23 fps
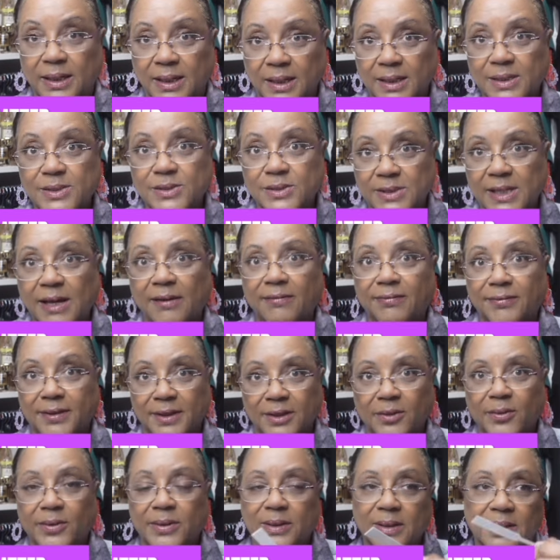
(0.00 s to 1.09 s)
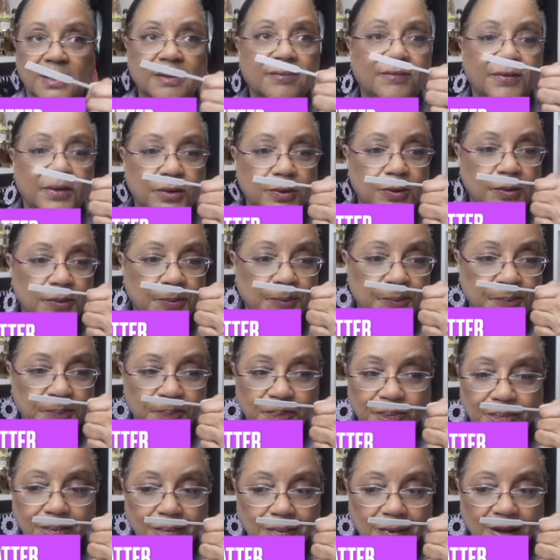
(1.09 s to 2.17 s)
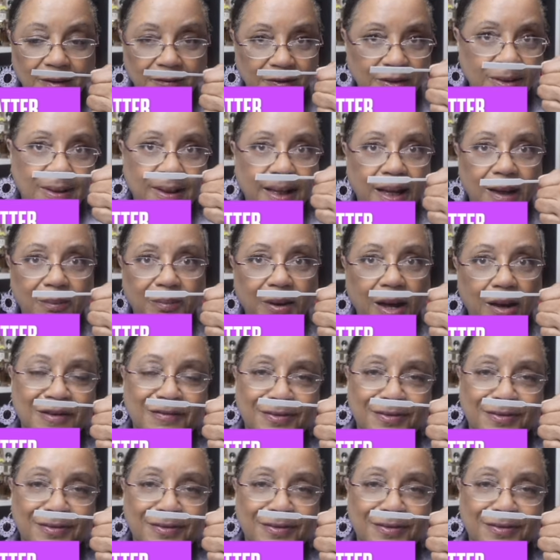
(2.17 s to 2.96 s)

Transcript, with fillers: it is definitely going to give you vanilla cake batter.